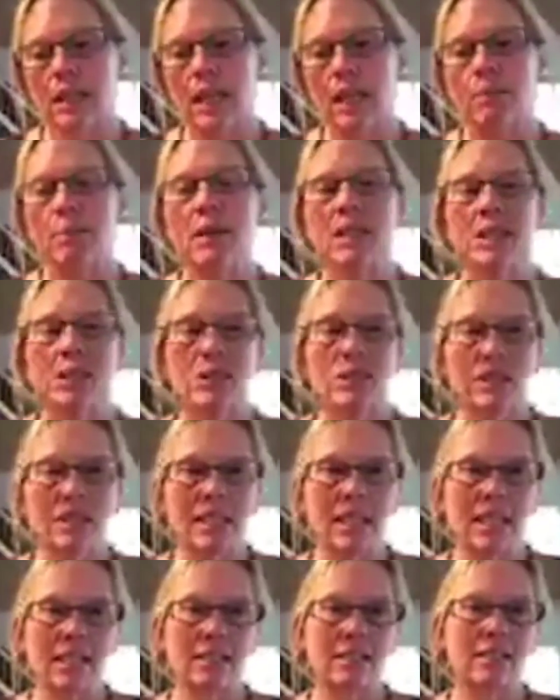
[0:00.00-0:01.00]
keeping those
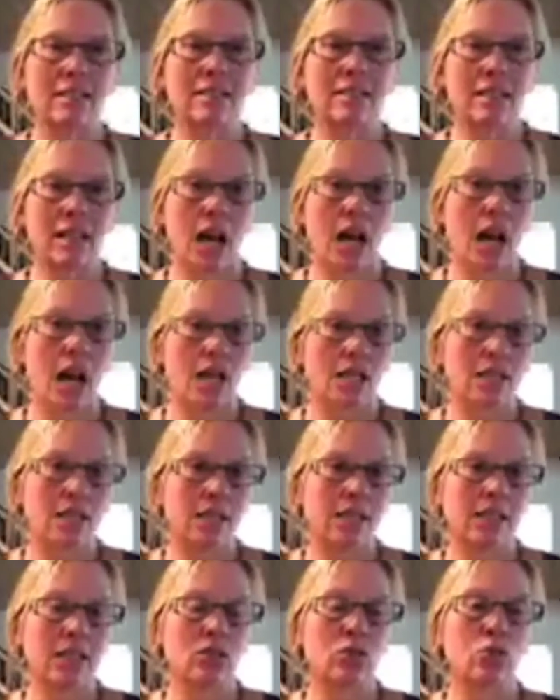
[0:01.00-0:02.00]
things
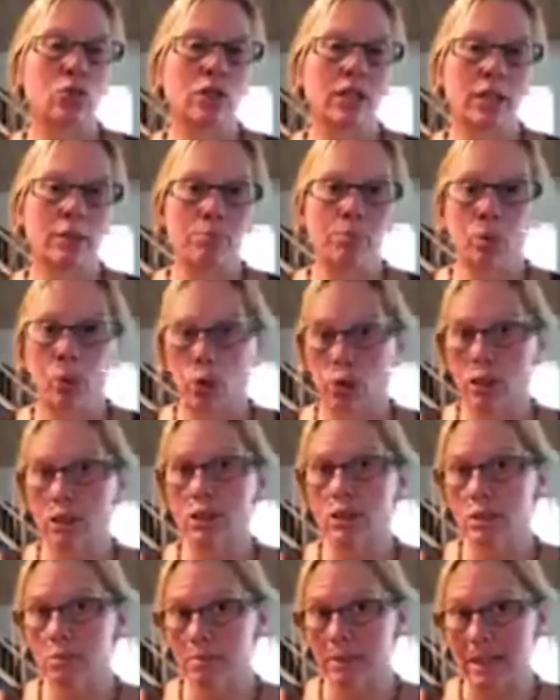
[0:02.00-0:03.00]
stocked is really
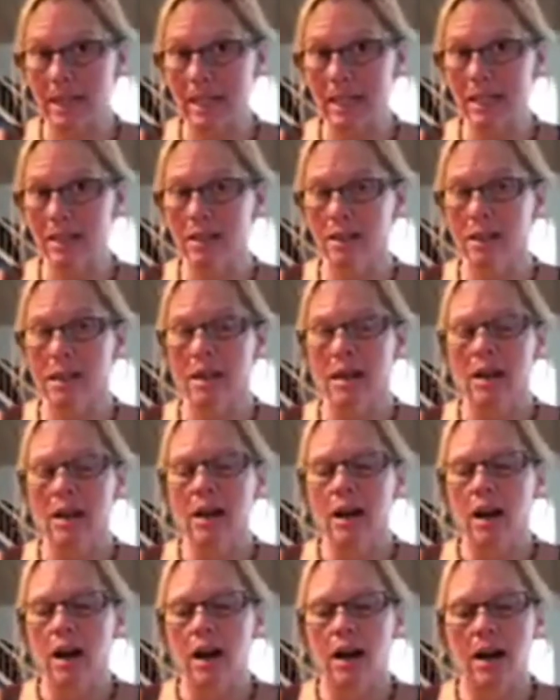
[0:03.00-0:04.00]
important to me.
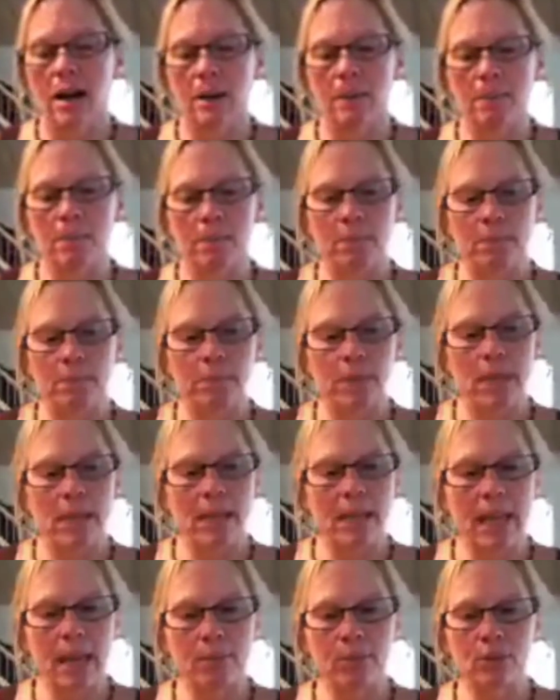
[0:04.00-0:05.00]
Um,
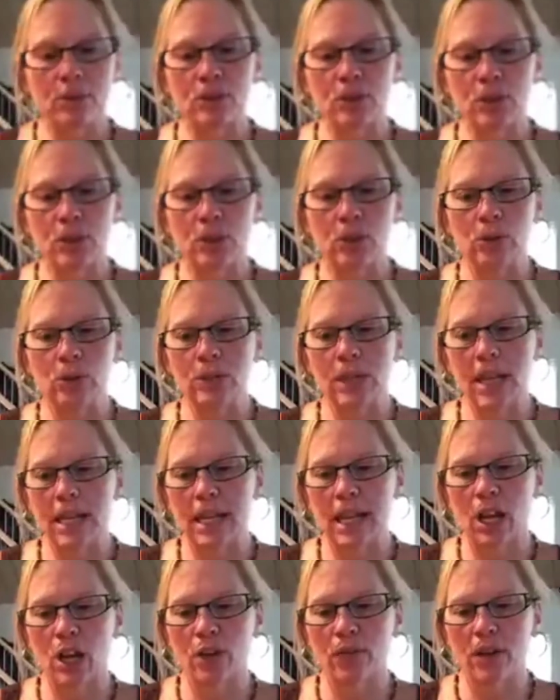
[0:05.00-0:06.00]
being able to
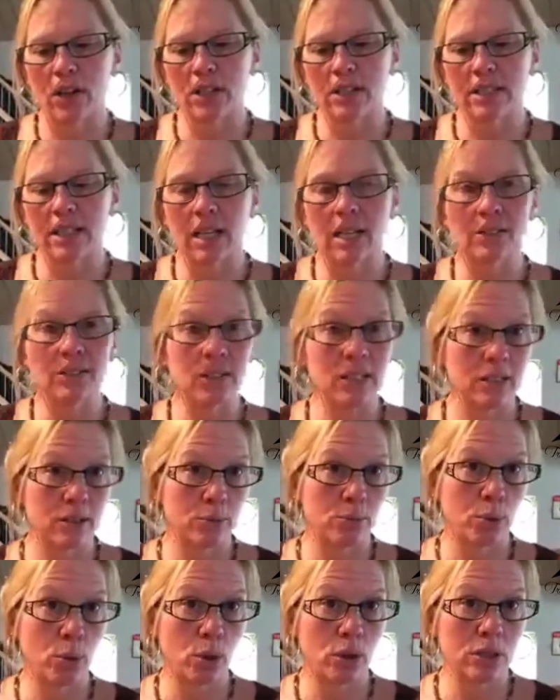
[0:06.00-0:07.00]
take care of ourselves
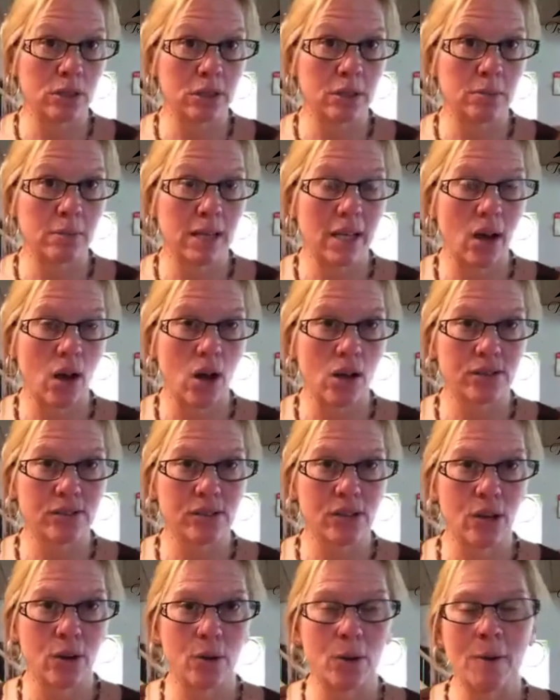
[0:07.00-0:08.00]
is important to me
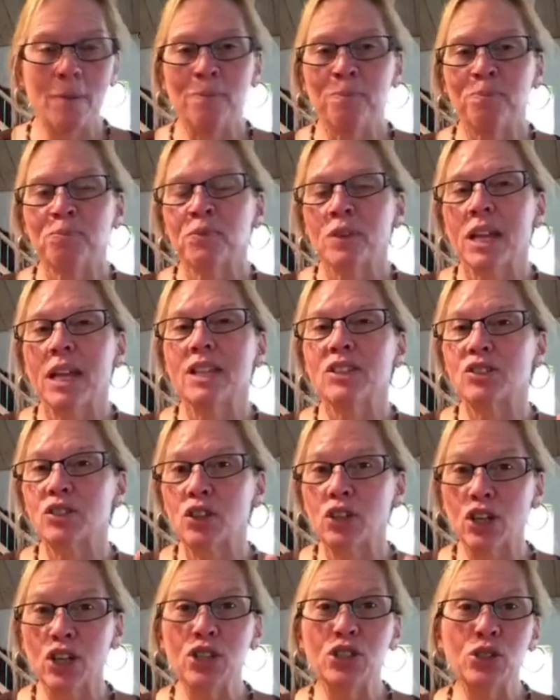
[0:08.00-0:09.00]
also. It's
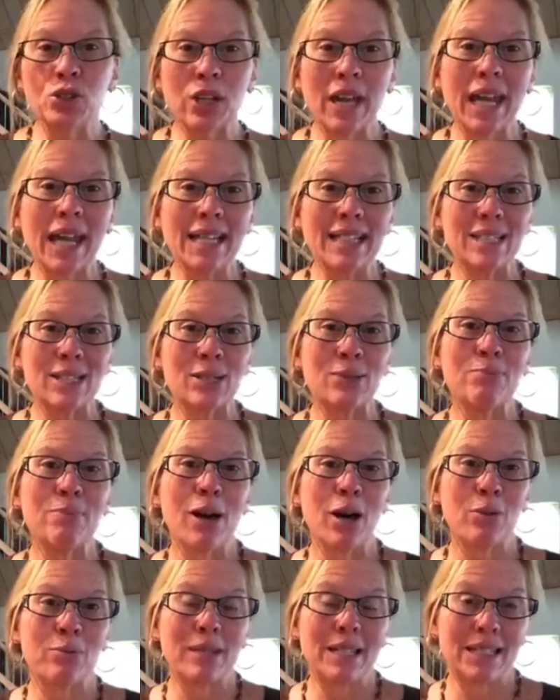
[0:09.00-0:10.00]
good you can't
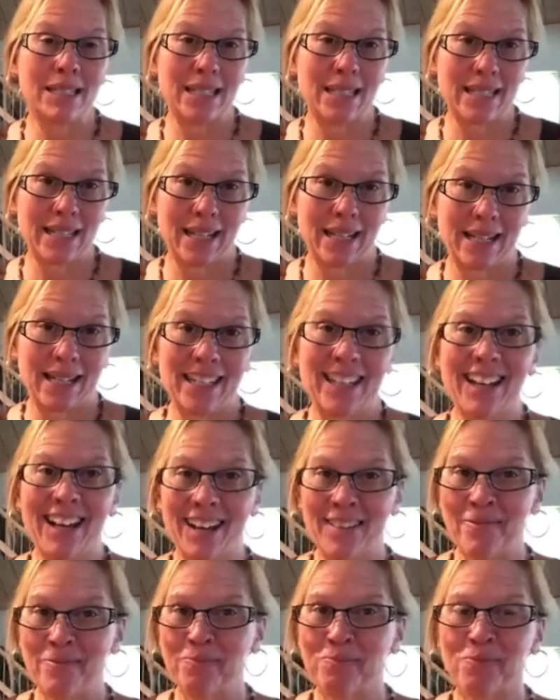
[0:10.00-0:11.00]
smell me today.
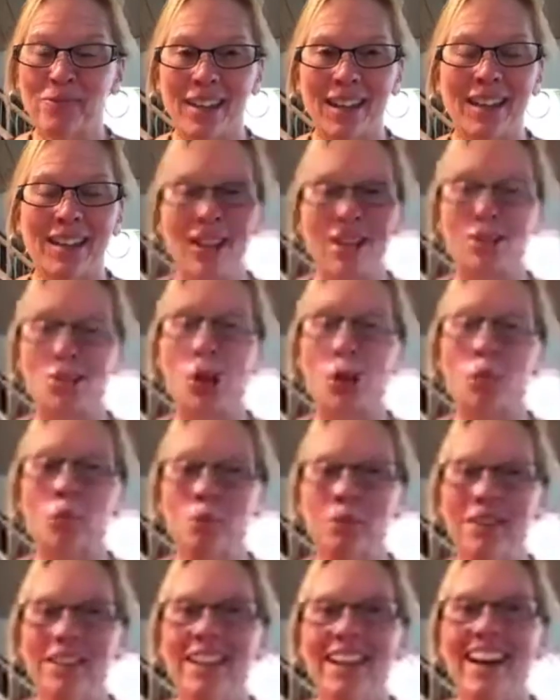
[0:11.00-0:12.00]
And I don't,